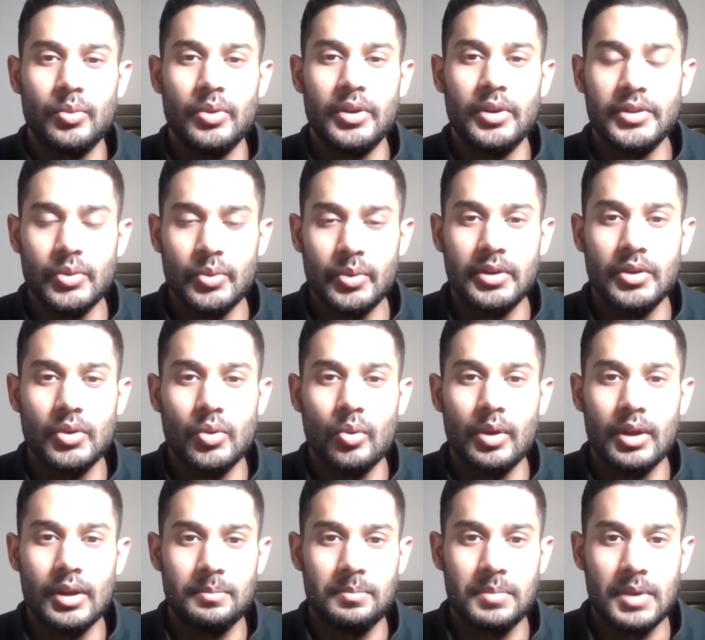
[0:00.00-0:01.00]
where you can go
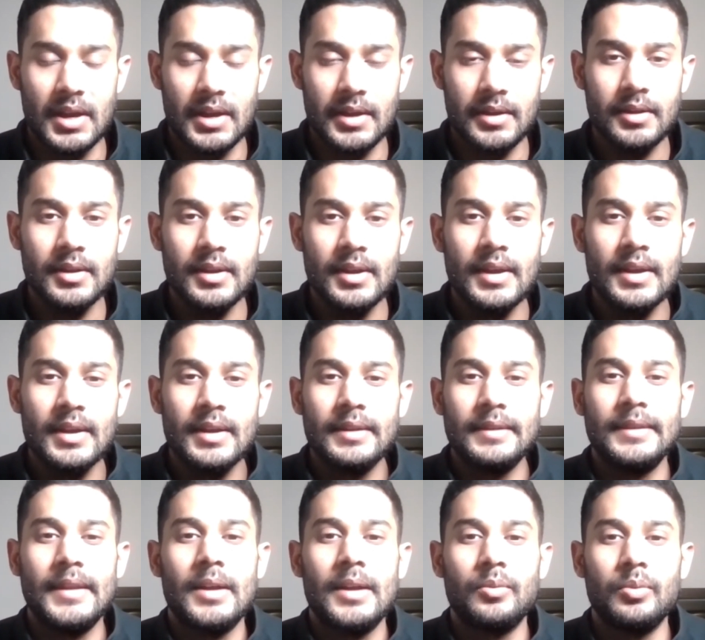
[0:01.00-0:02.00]
and apply.
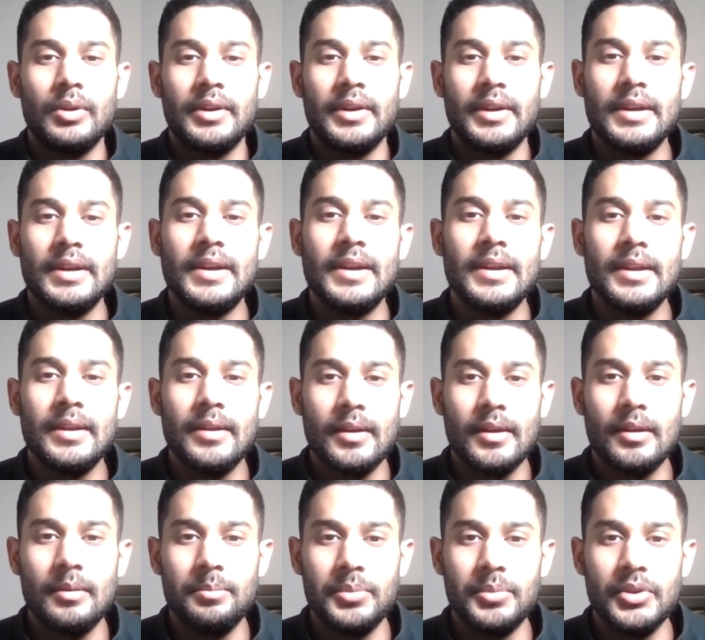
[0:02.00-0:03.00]
That will really, really
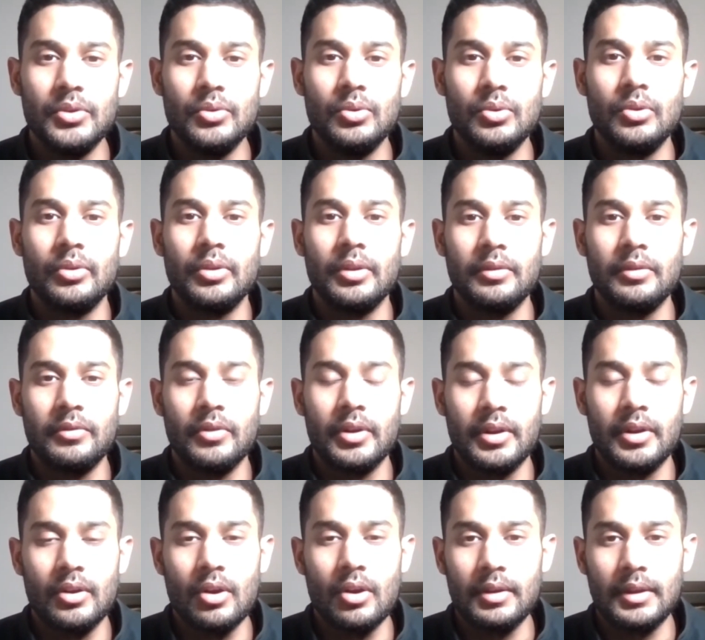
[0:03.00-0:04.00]
help you looking for
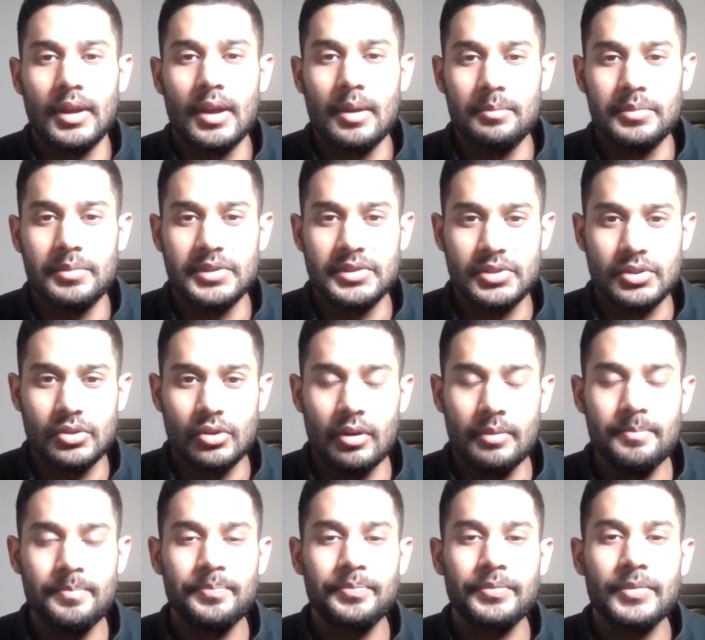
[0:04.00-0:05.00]
an on-campus
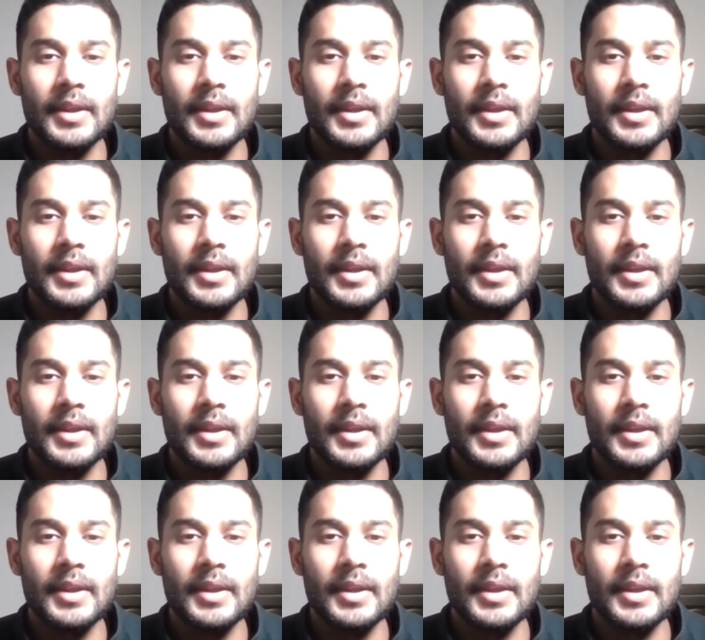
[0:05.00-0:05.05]
job.